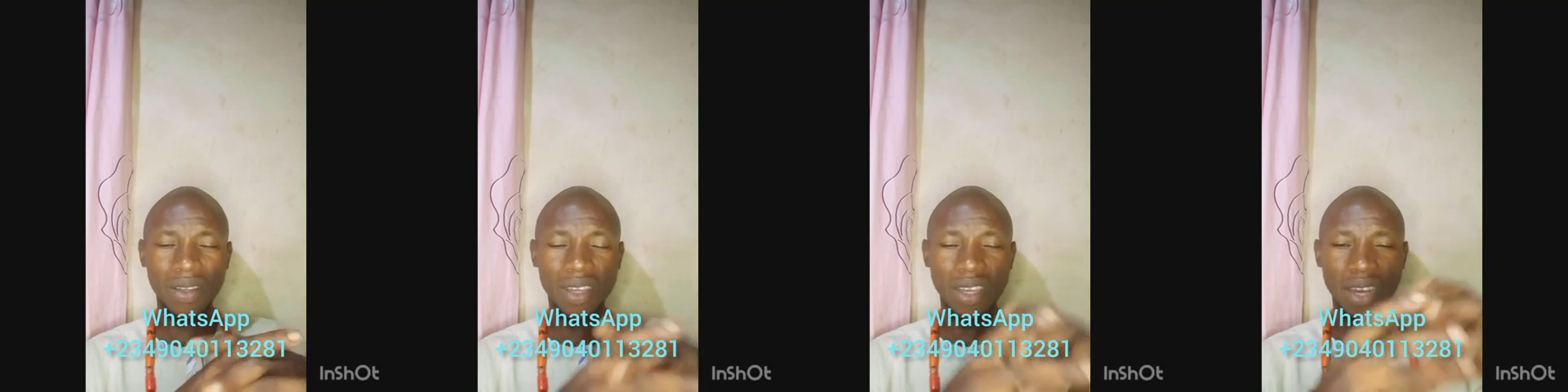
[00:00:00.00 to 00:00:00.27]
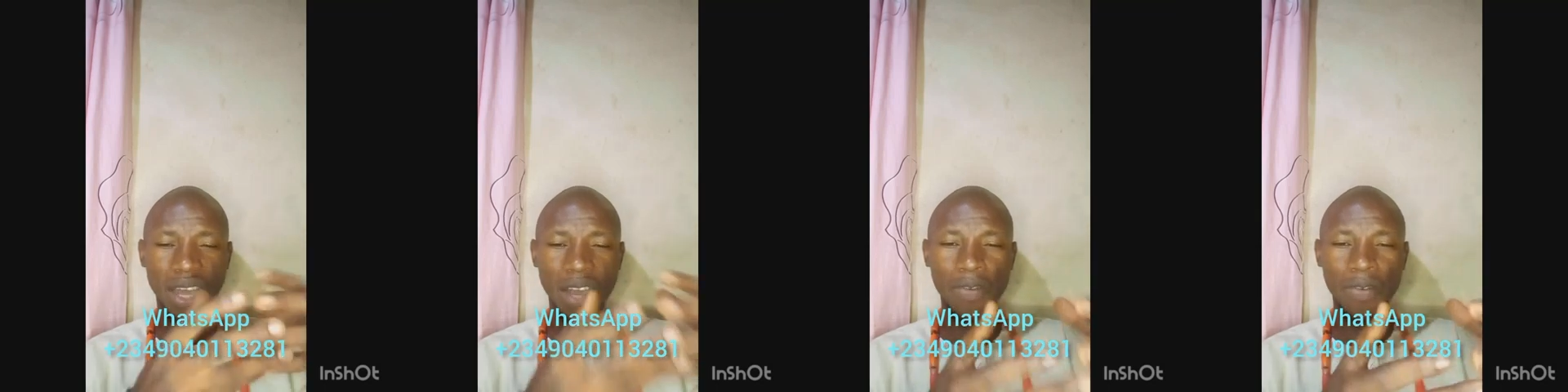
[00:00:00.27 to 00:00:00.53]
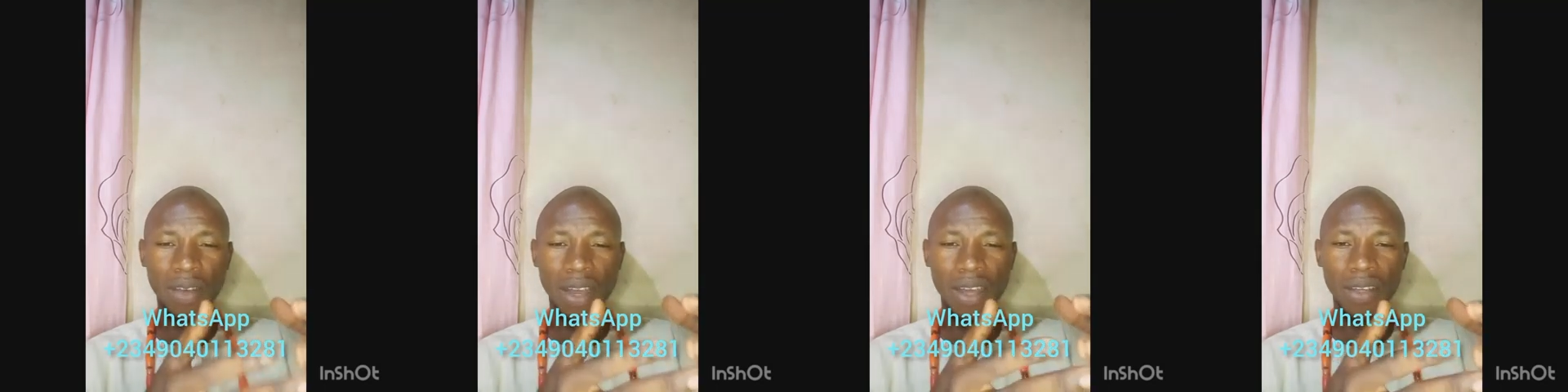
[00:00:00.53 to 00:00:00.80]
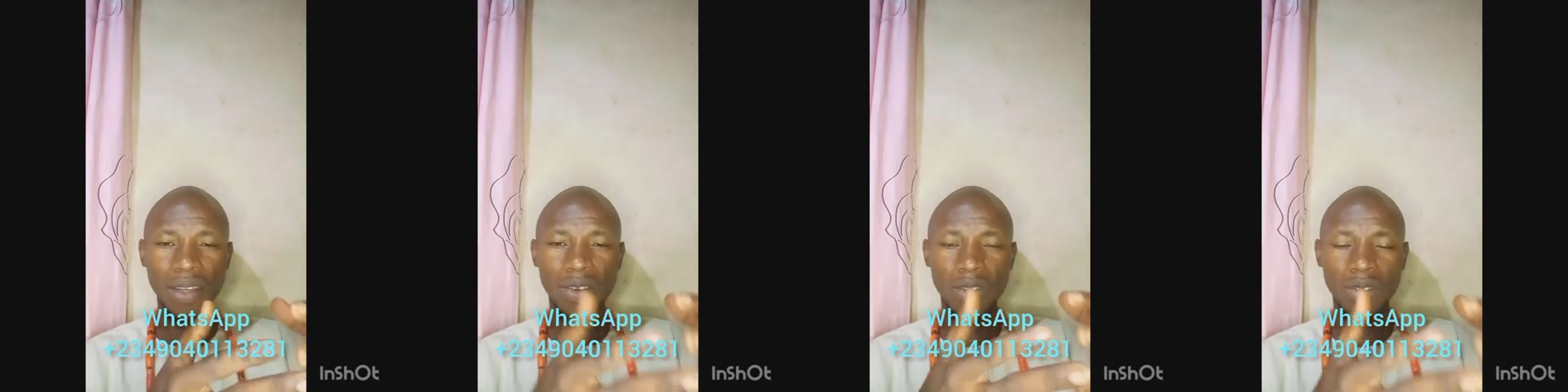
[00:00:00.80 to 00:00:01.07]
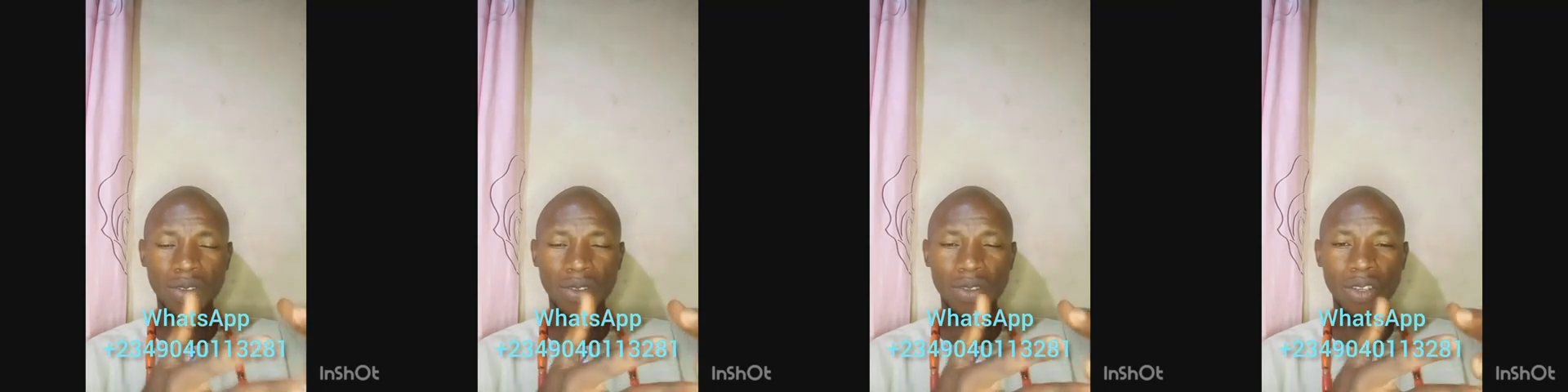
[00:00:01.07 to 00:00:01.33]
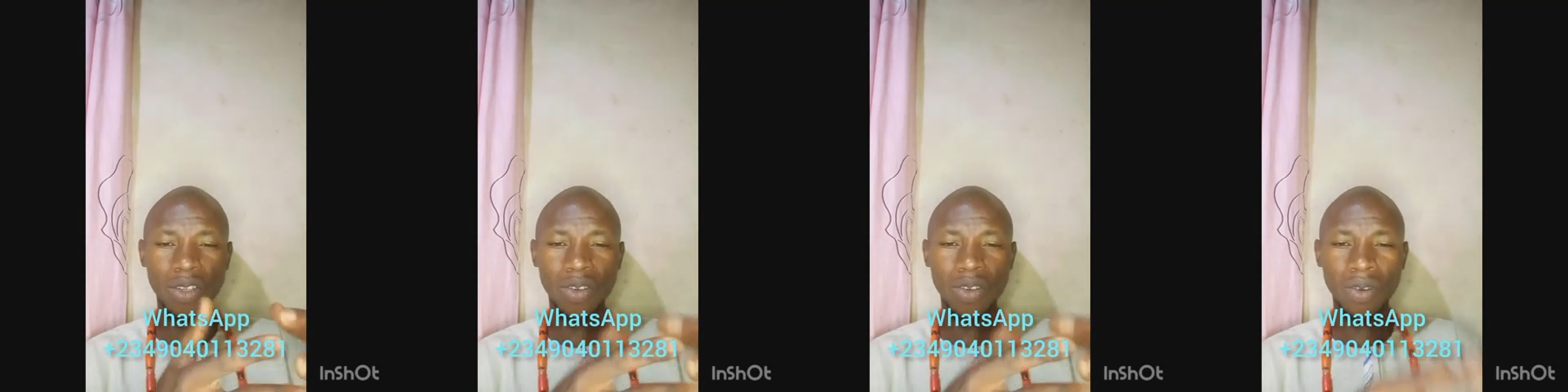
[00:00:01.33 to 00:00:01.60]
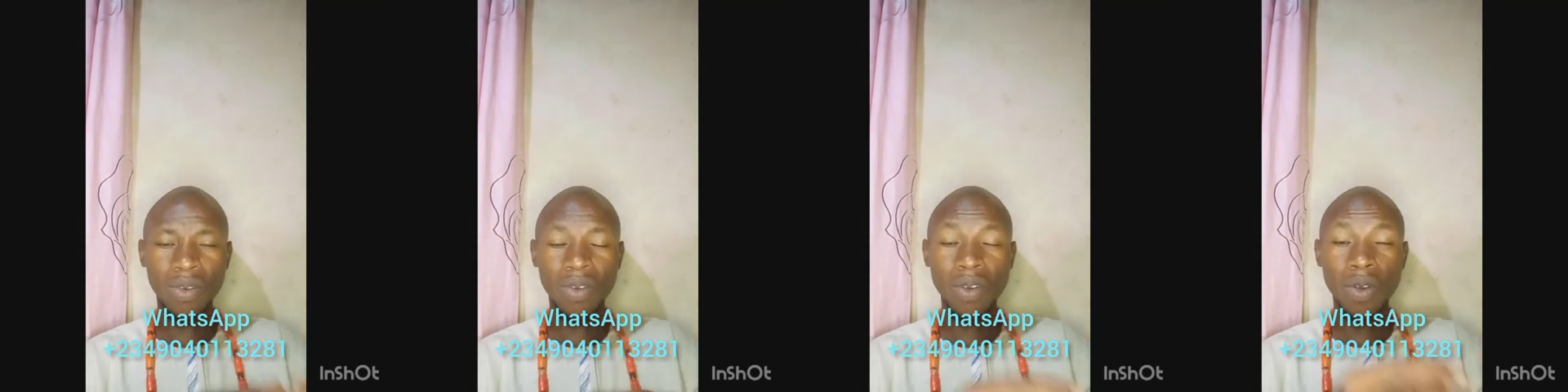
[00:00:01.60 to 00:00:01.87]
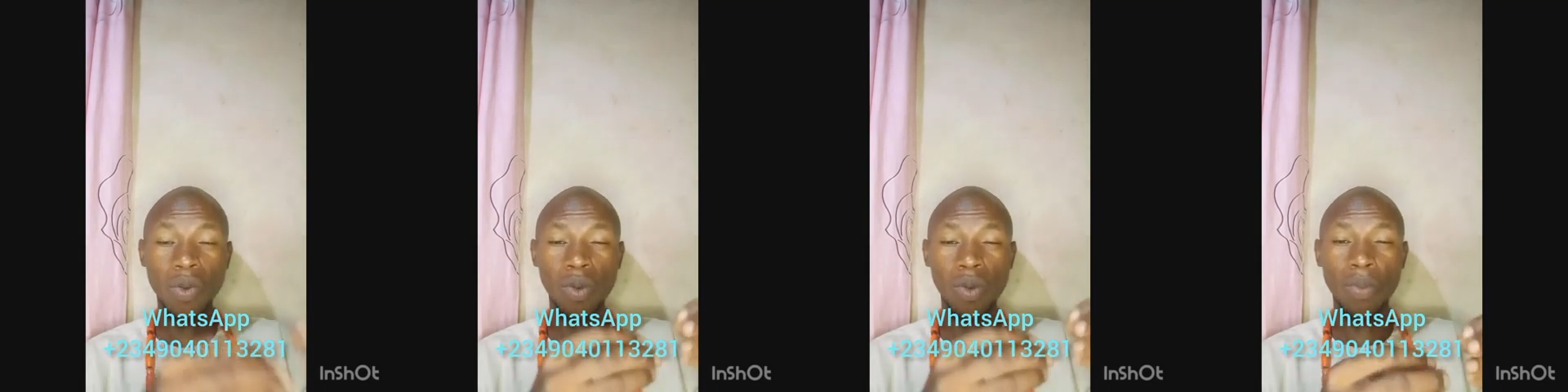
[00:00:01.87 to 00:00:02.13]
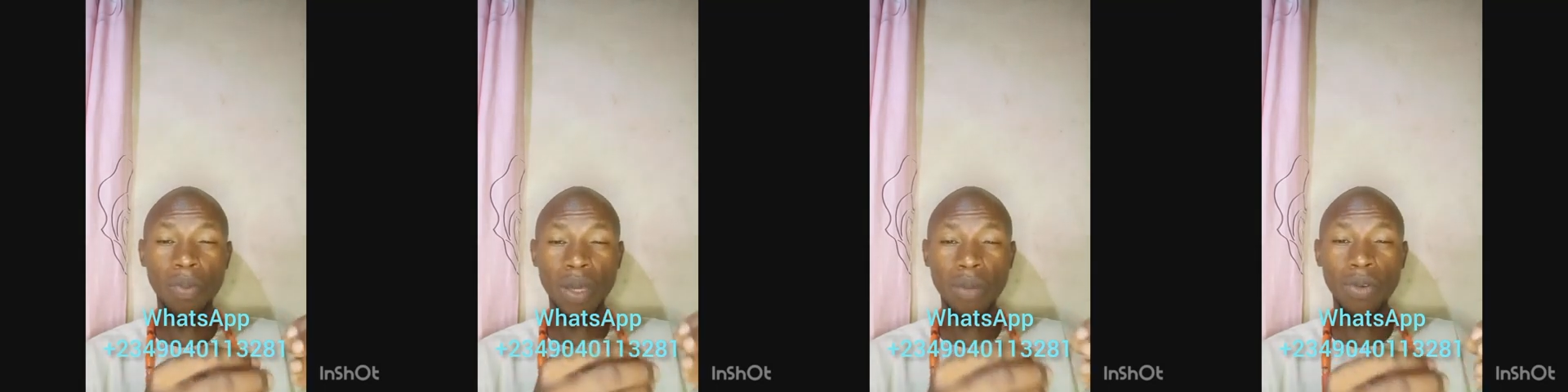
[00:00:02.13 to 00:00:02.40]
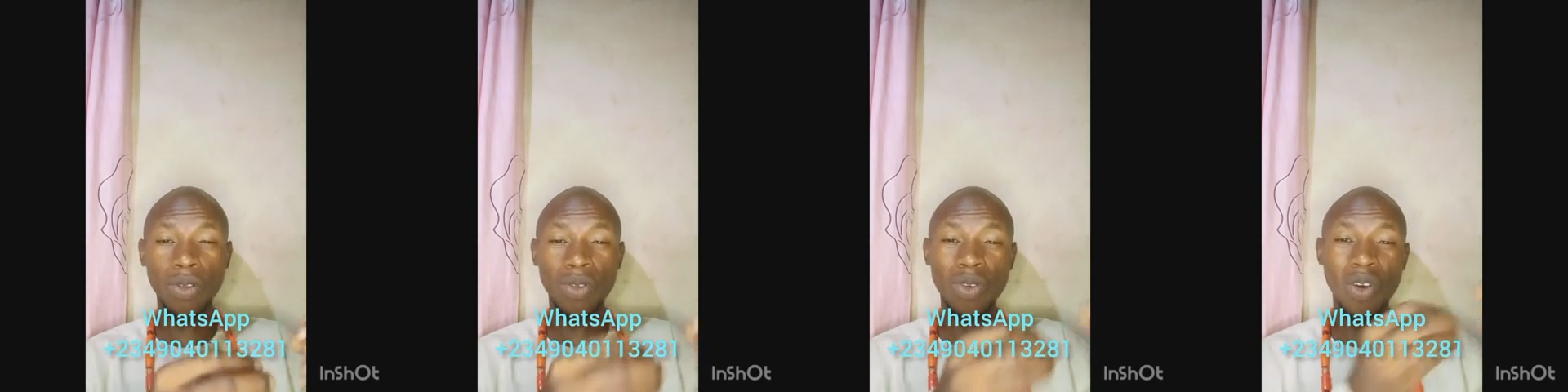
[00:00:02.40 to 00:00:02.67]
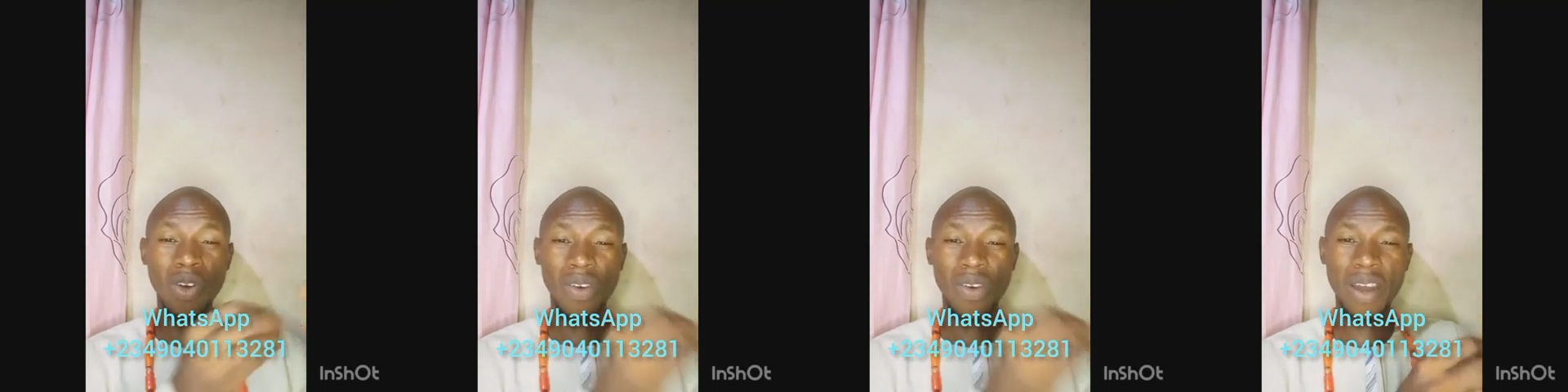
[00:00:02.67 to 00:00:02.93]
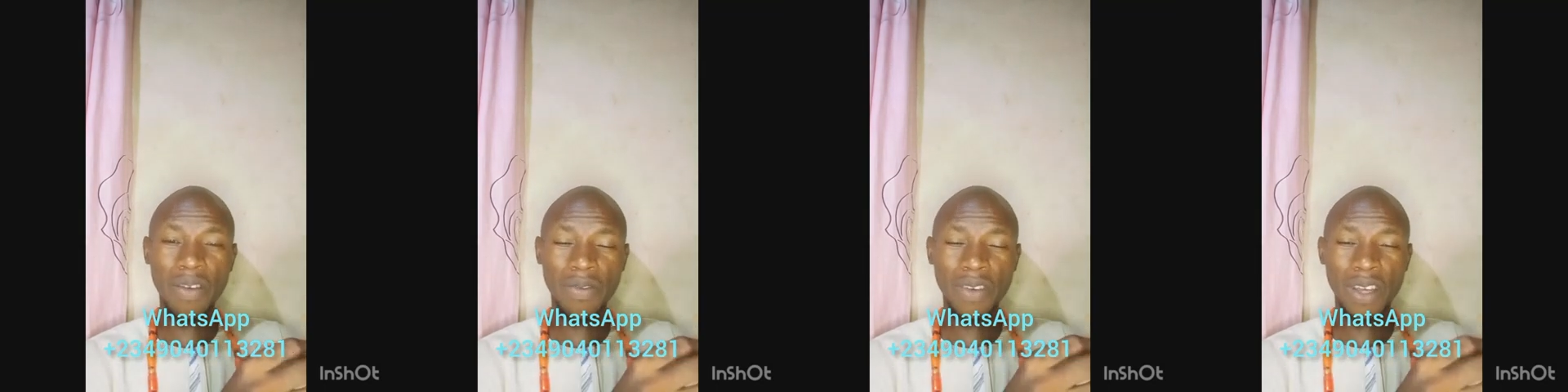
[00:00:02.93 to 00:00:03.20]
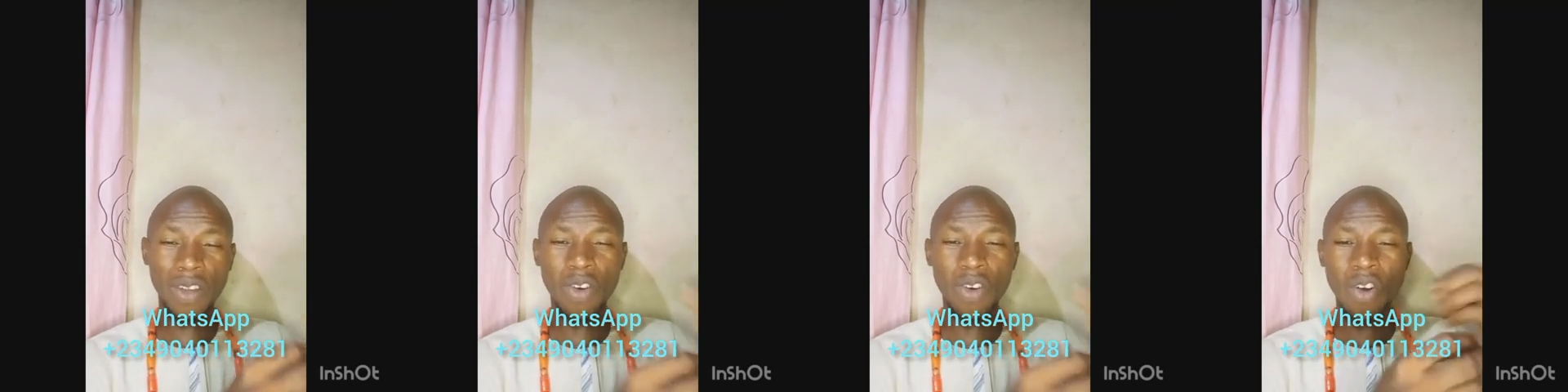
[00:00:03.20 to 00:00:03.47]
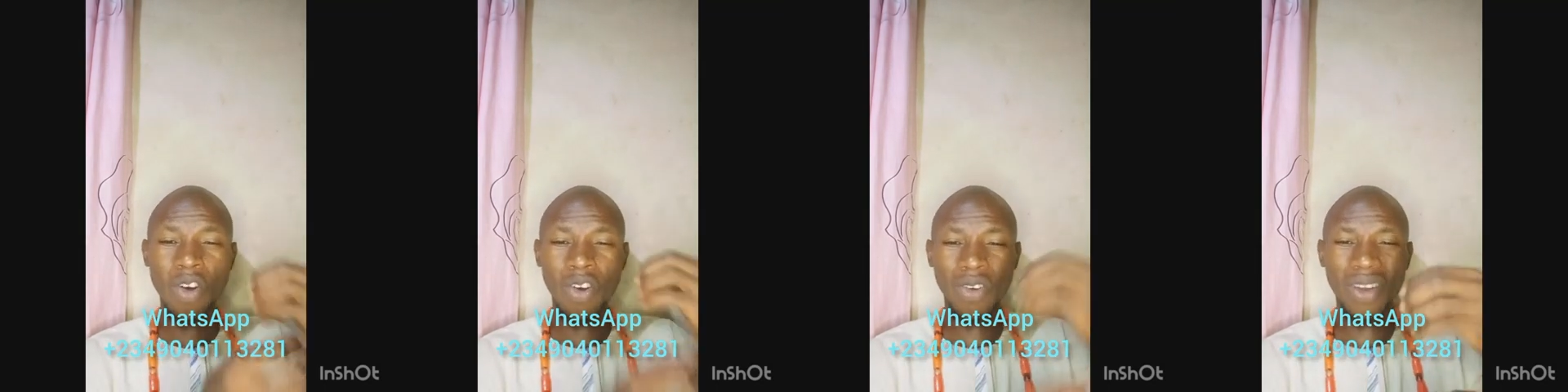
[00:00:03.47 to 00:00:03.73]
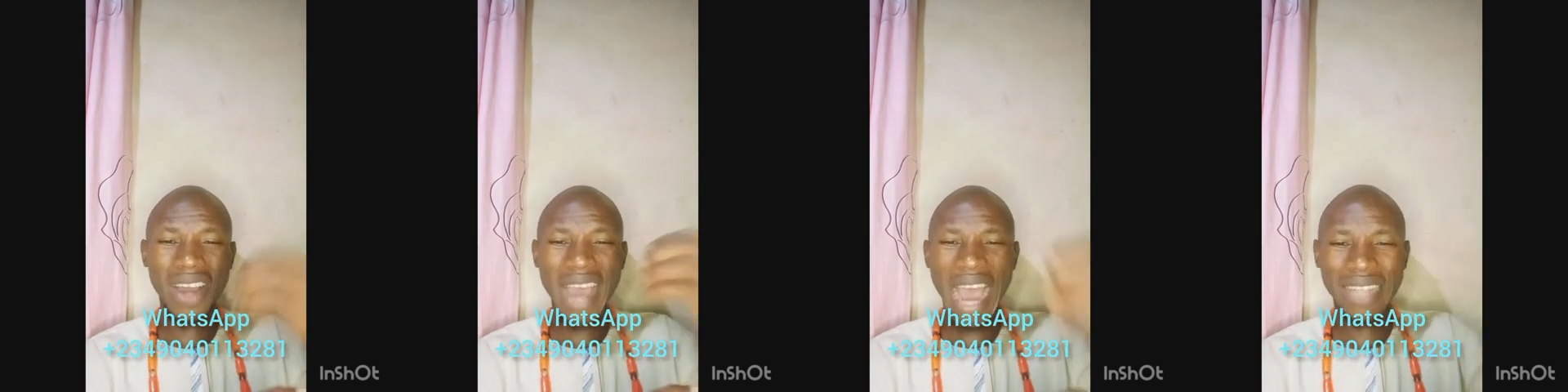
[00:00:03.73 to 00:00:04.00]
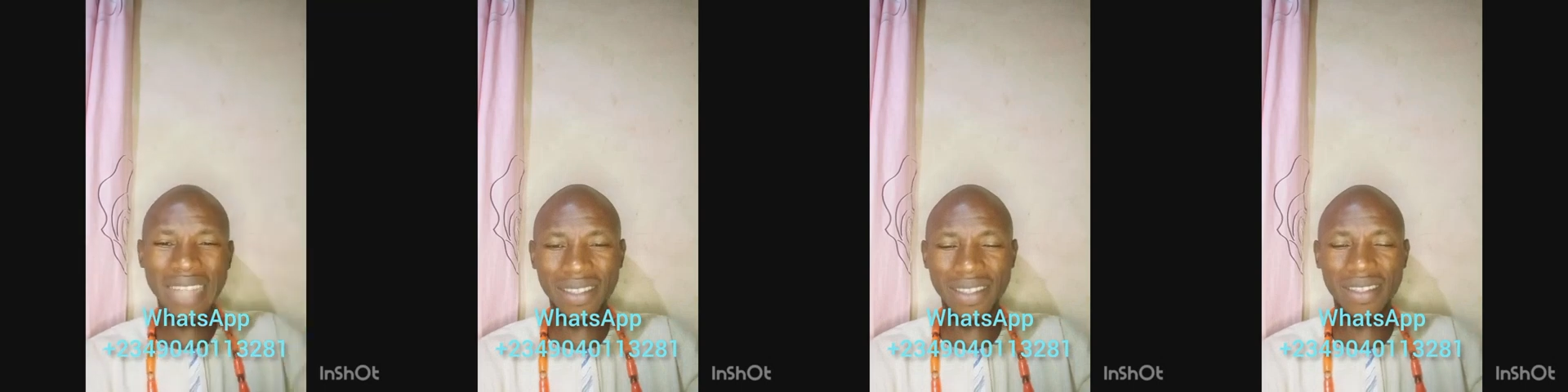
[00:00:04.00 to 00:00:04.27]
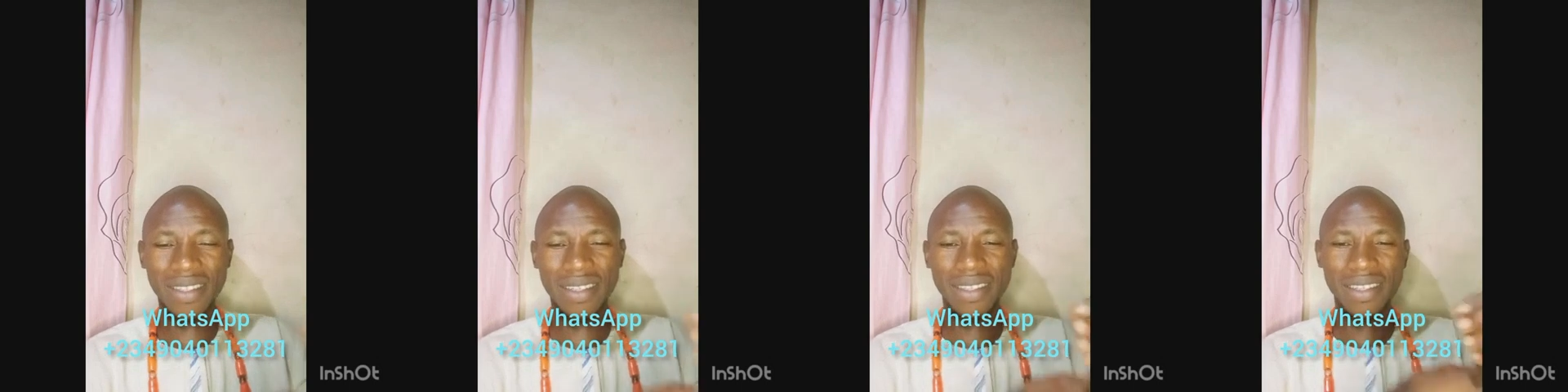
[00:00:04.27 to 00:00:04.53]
In Alpha consultation, we'll be able to unravel or unearth